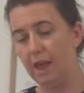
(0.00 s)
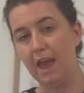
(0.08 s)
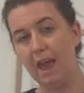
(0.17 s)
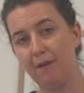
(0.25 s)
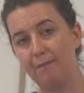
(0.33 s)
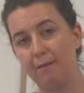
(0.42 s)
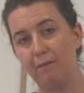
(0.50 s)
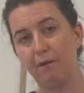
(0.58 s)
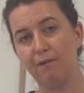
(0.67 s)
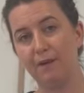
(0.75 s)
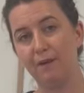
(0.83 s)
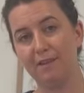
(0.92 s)
and my
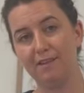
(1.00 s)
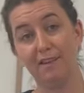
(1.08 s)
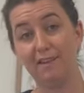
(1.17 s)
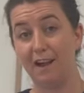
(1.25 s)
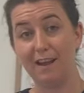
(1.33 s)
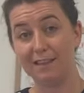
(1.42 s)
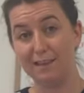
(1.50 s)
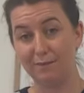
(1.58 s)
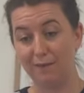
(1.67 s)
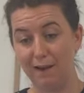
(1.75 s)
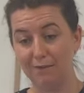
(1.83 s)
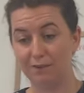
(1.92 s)
profit was
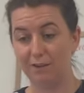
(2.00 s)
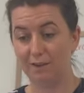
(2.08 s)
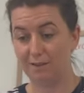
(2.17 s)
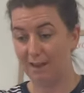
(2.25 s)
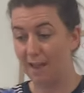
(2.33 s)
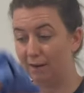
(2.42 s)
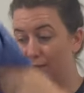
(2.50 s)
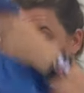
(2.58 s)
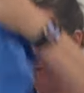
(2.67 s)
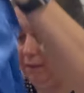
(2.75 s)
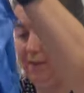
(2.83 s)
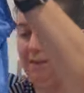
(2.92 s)

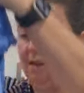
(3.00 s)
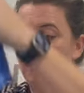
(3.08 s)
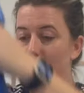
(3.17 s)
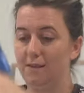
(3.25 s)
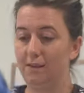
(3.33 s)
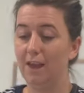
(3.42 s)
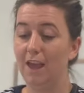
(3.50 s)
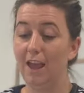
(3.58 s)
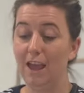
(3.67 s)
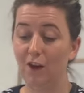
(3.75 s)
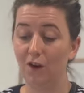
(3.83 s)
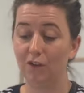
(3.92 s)
$95.50.
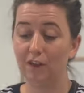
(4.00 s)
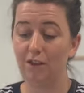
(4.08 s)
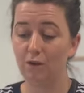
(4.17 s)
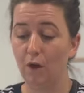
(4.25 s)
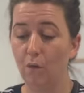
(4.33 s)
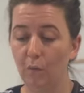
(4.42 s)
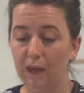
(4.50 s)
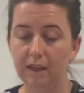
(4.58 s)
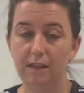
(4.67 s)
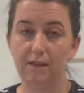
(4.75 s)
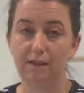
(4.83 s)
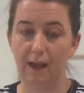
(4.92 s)
It only took a week
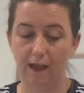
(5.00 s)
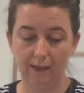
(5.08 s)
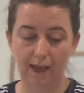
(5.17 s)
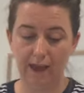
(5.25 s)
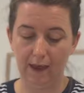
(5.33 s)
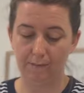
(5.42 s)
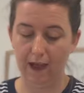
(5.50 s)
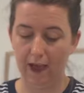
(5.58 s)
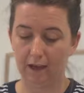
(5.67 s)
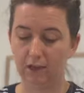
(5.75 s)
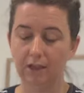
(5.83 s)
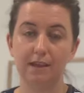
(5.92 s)
to sell and I'm
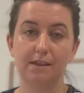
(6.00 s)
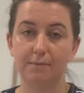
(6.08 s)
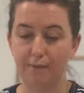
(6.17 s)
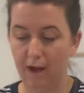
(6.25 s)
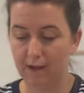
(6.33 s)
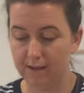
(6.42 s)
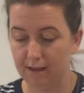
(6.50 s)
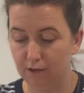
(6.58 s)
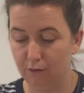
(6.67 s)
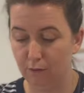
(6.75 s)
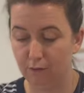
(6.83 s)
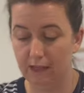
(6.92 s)
actually surprised it
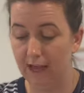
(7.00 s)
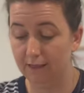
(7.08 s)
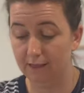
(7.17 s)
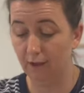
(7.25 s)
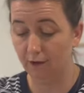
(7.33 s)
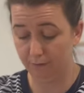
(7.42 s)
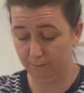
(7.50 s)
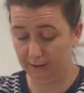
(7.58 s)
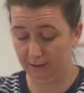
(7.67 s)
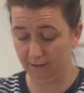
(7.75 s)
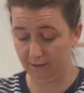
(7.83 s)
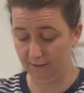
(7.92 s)
took that long
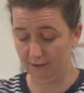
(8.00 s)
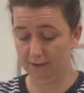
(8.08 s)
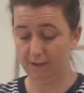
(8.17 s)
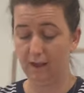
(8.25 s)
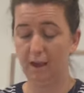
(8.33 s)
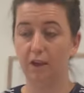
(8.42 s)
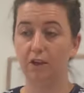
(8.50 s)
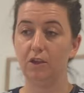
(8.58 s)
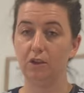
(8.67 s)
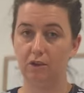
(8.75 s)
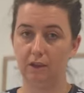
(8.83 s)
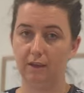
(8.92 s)
because
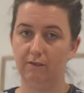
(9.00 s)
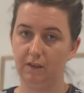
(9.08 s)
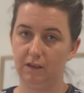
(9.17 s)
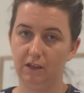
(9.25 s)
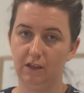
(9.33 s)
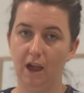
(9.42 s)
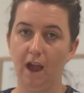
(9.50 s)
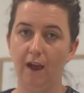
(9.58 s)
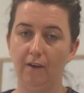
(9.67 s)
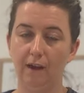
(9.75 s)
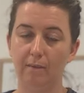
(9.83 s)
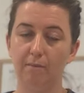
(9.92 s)
usually vintage
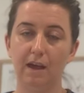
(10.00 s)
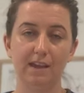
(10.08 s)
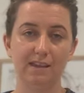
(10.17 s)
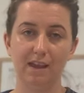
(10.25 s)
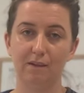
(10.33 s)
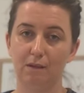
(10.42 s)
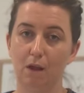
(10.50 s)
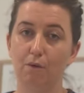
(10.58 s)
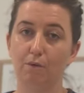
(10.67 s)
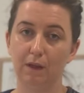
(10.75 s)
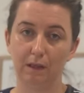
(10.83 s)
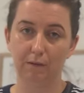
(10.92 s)
RM sells
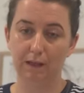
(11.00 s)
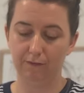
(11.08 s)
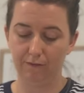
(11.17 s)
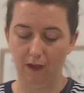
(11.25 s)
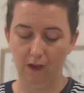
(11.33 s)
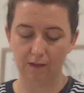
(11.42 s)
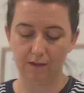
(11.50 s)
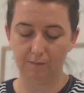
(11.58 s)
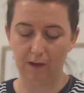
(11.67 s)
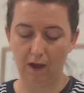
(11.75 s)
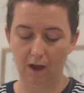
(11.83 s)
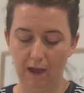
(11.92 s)
really, really fast,
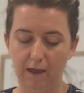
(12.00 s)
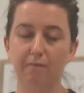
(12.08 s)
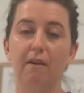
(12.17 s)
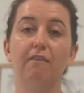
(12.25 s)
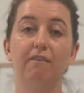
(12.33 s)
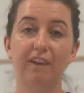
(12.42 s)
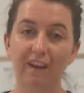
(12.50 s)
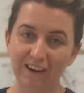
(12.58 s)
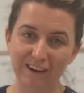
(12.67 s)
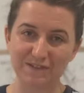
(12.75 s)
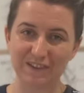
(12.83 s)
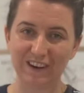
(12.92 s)
but I am
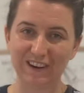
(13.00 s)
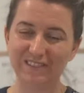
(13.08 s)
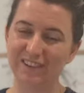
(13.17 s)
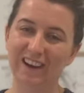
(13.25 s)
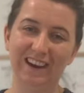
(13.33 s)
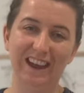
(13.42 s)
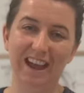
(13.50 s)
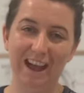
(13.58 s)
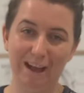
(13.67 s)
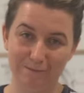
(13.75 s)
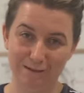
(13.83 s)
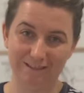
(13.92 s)
very, very, very
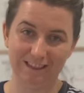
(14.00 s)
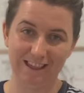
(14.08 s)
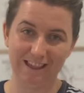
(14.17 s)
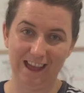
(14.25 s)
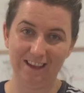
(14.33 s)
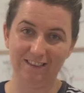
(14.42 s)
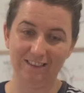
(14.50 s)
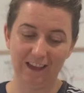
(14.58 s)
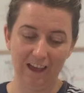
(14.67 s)
happy with the sale.